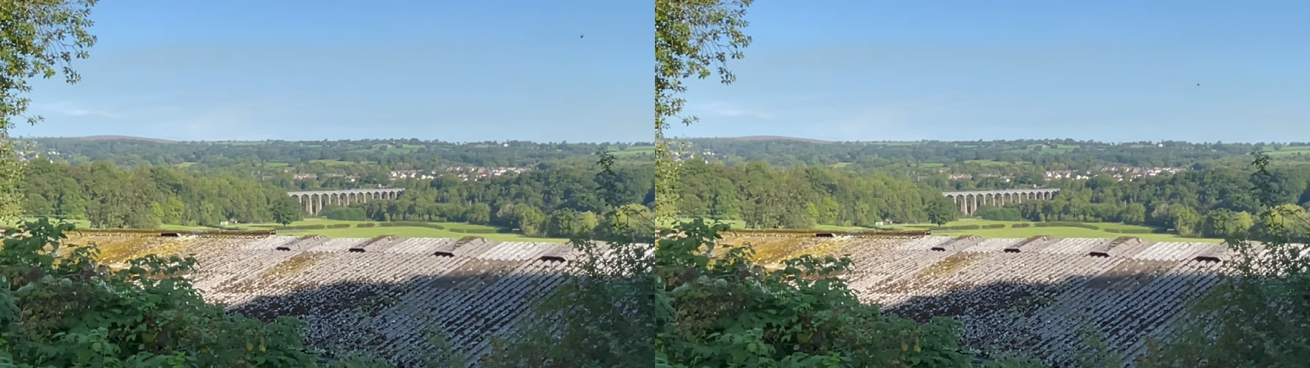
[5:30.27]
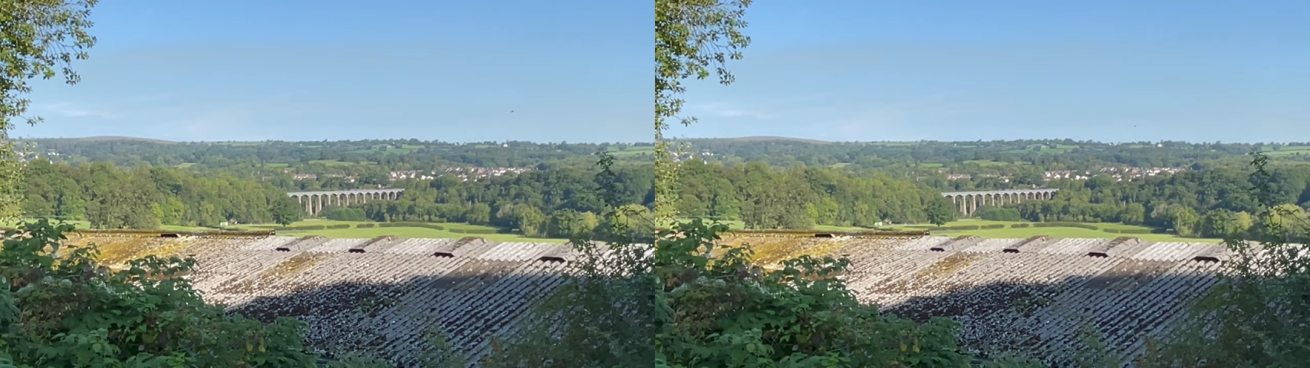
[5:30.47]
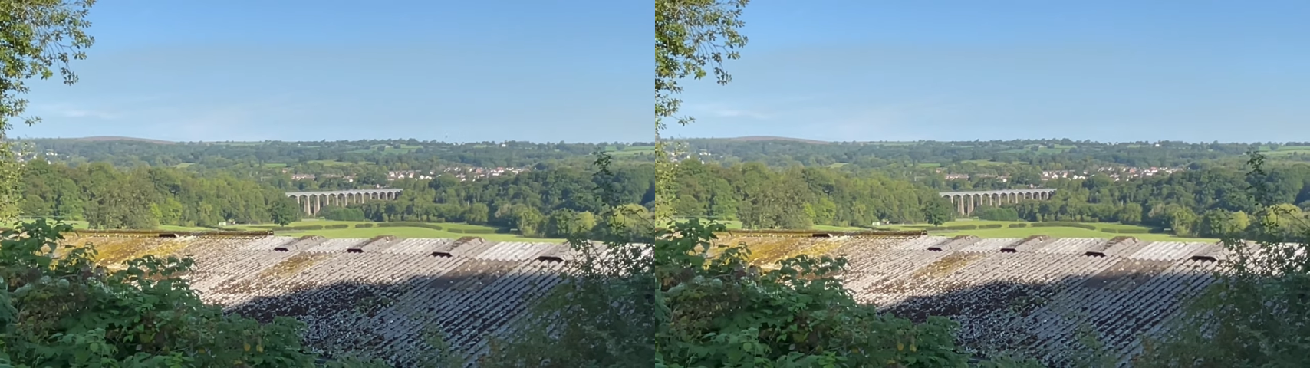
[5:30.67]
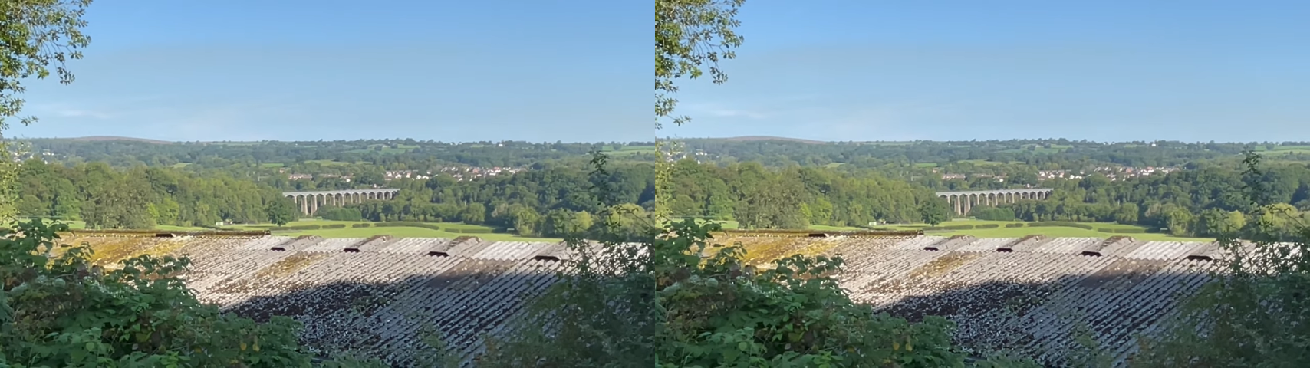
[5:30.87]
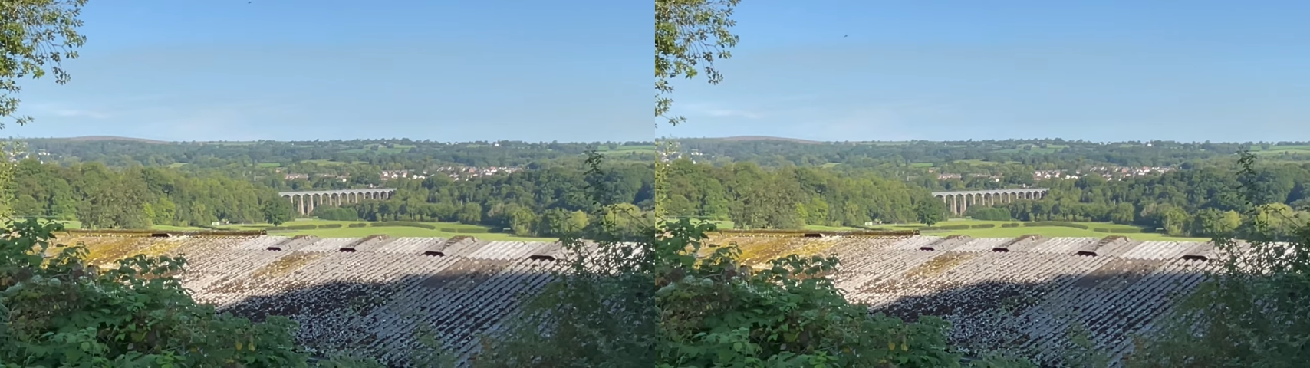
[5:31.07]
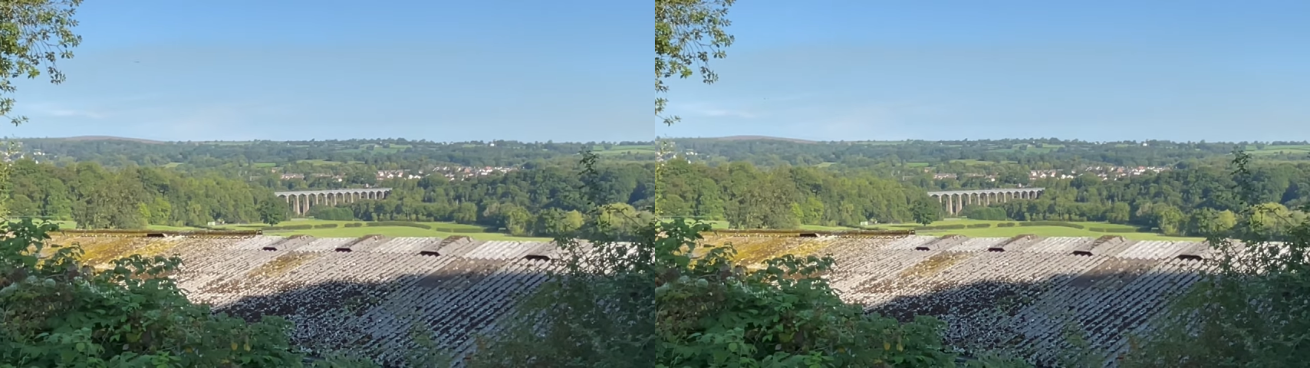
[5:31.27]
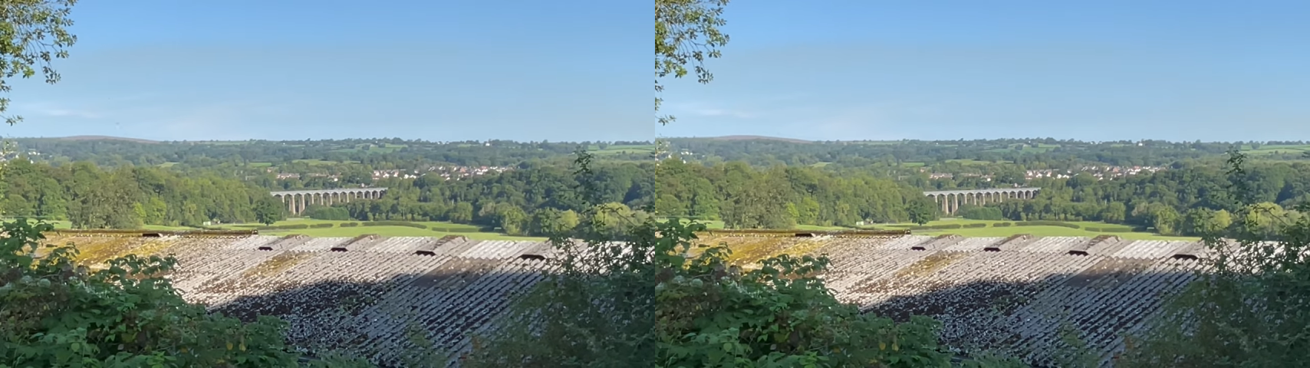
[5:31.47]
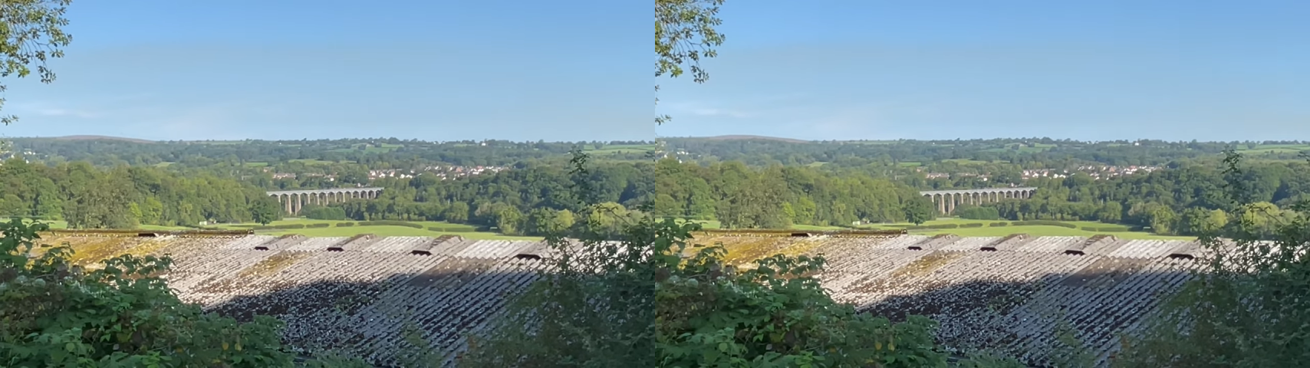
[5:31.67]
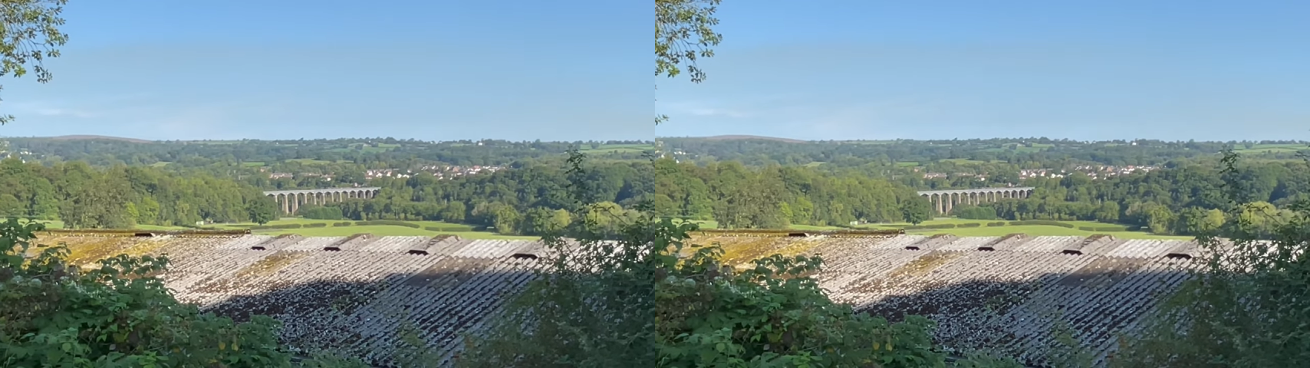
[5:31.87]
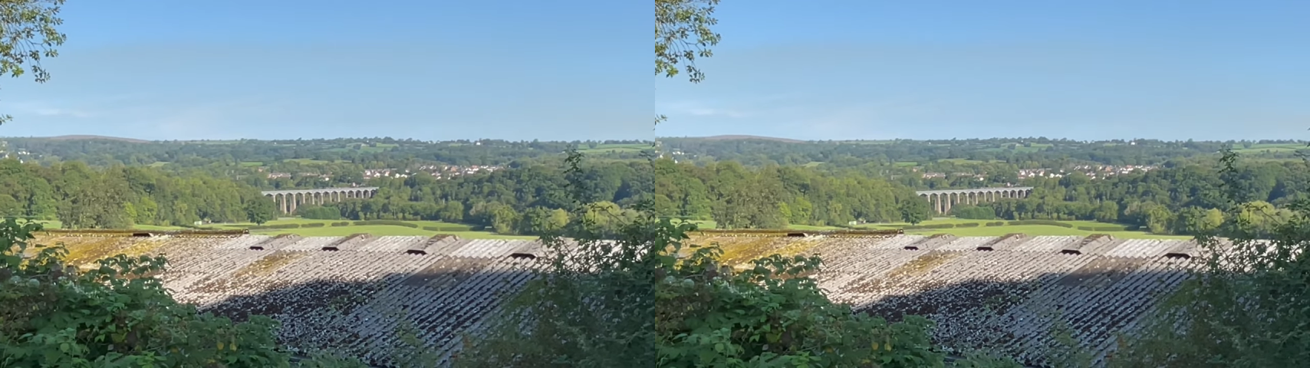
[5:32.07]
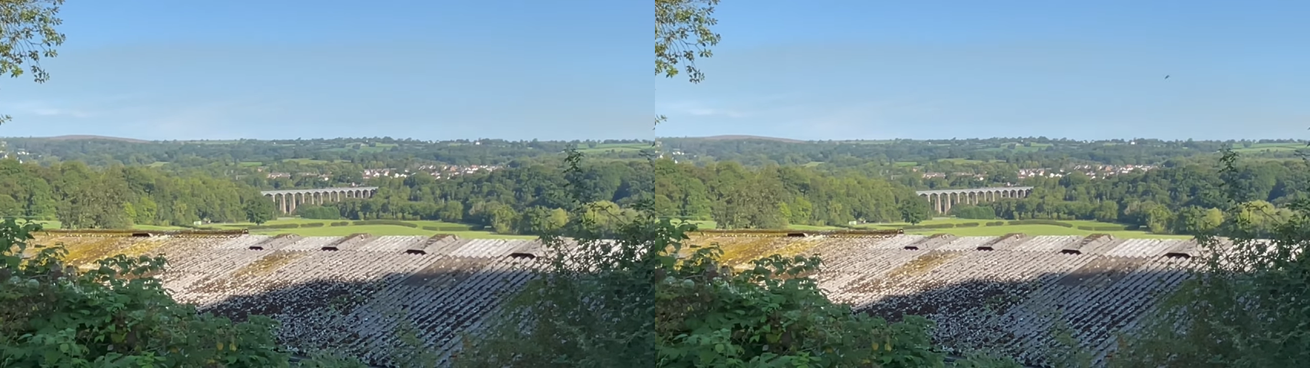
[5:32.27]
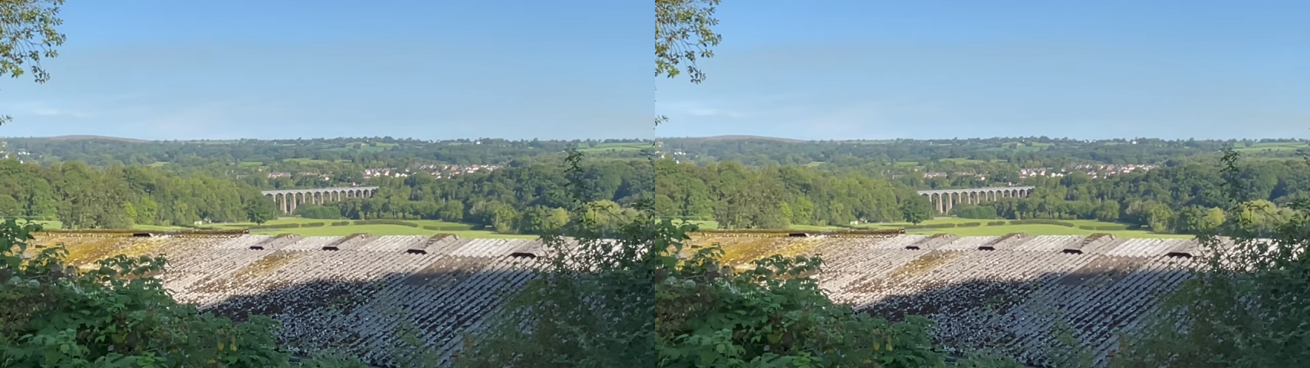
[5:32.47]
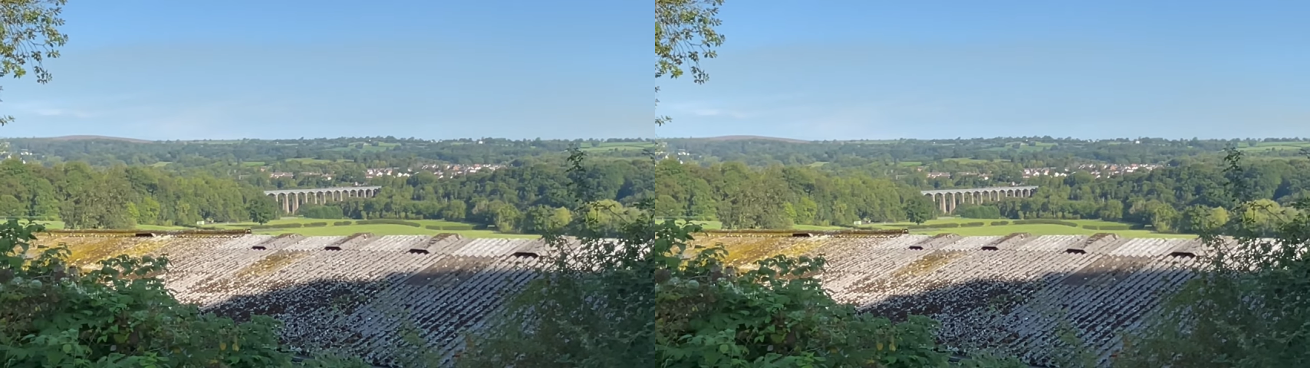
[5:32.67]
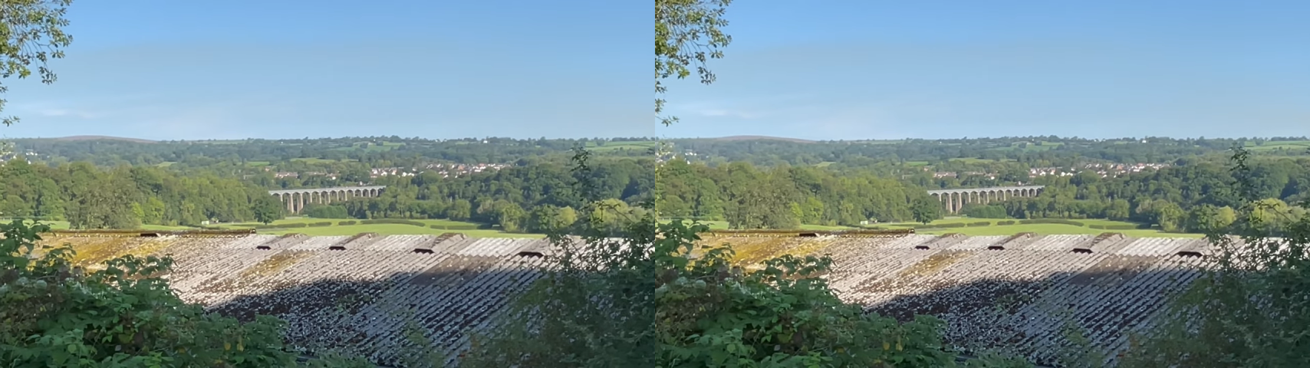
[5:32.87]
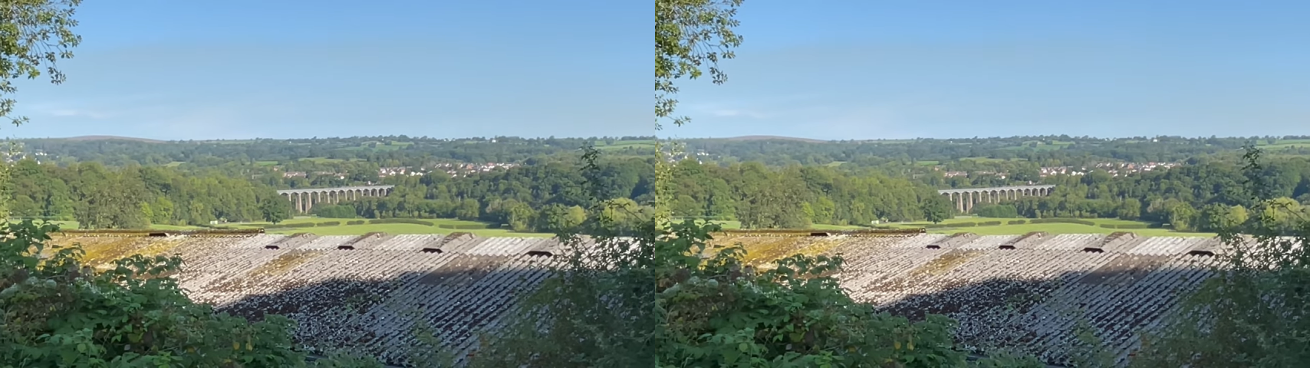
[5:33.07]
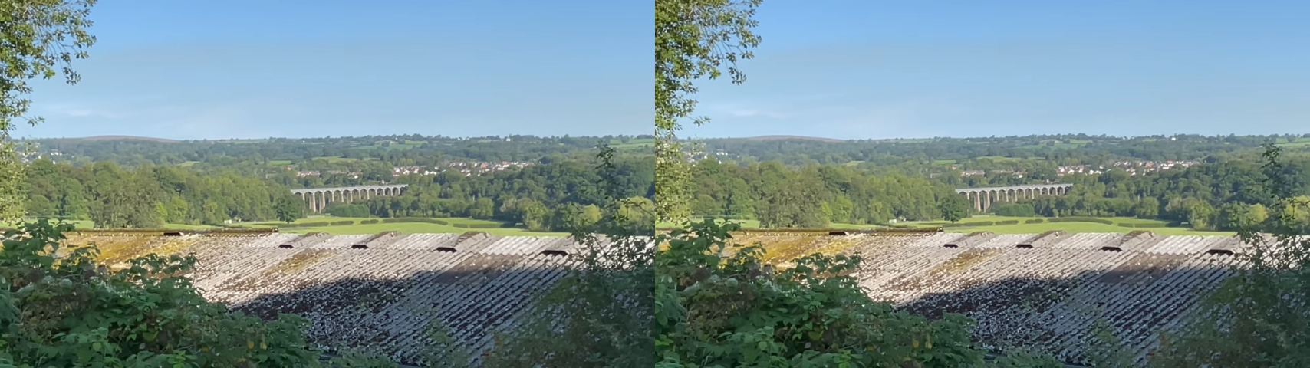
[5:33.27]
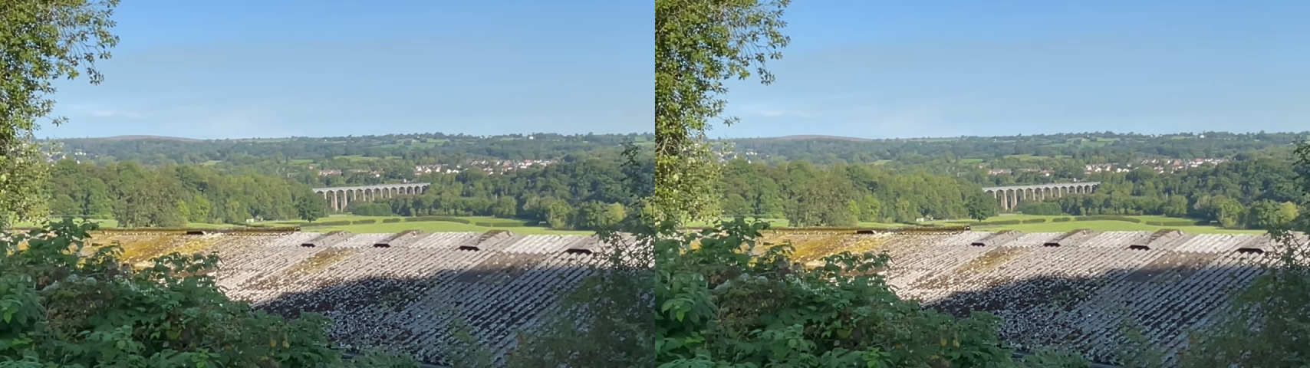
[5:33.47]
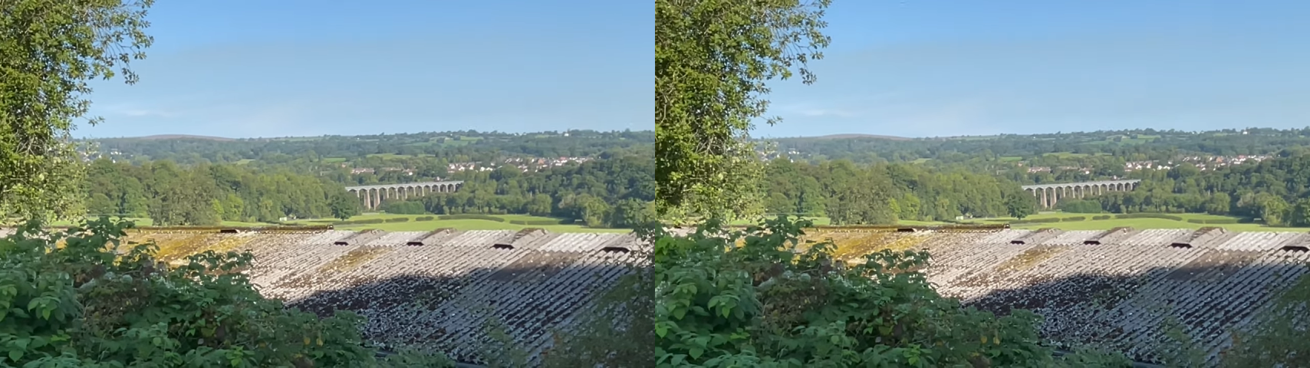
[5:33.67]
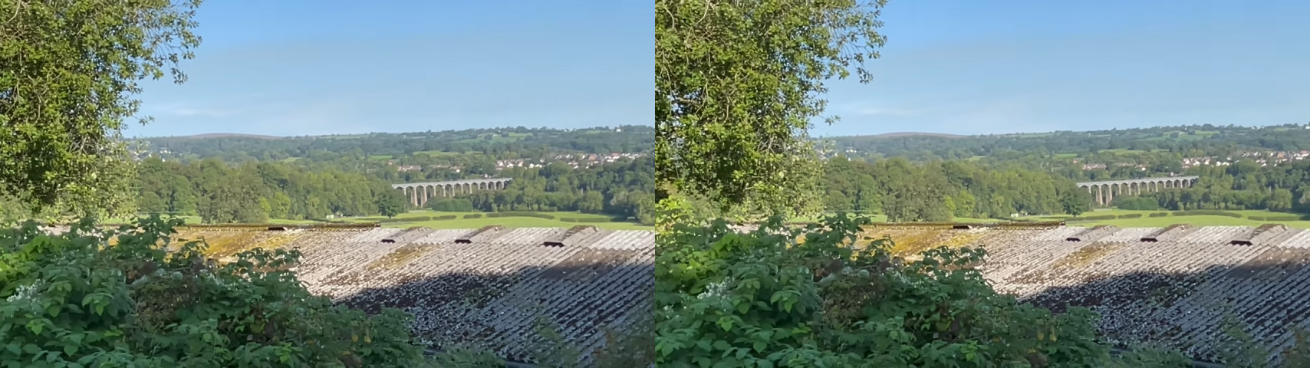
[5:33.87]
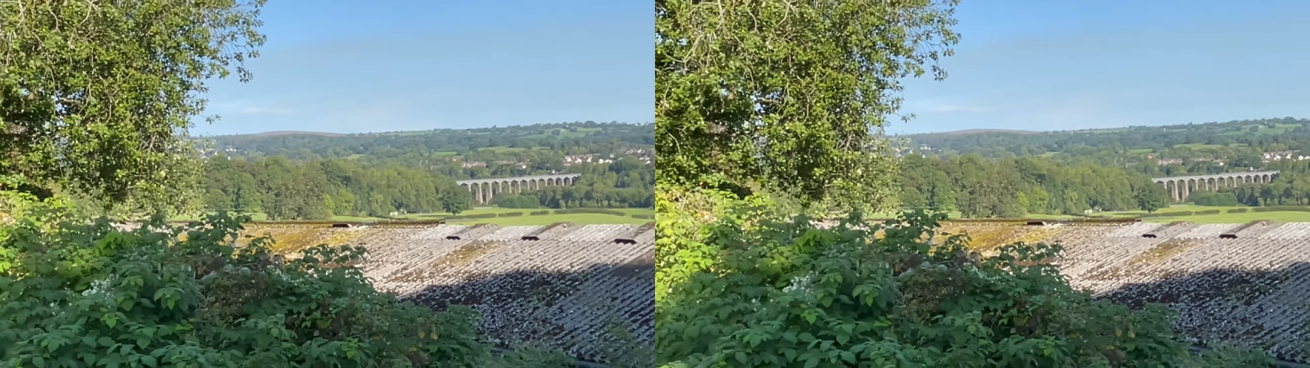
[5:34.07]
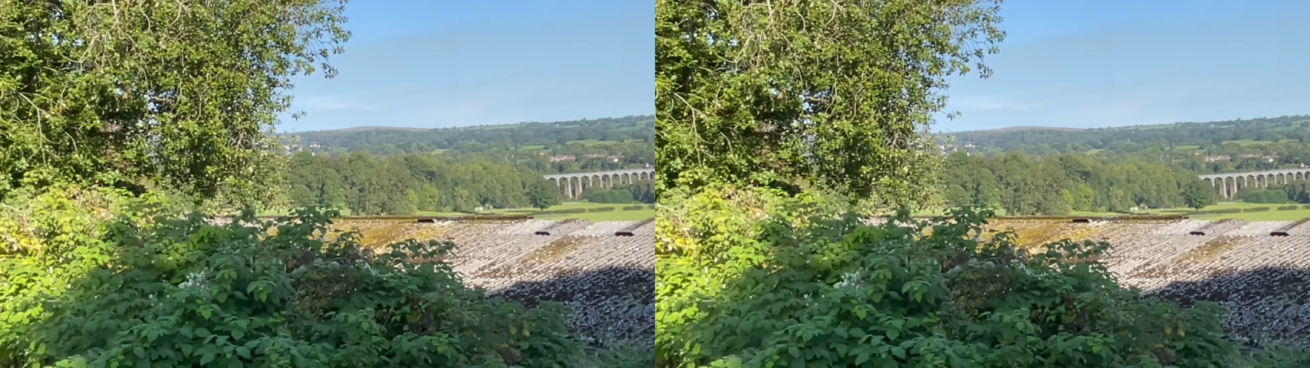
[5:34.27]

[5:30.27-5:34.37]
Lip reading: [unreadable: no face in view]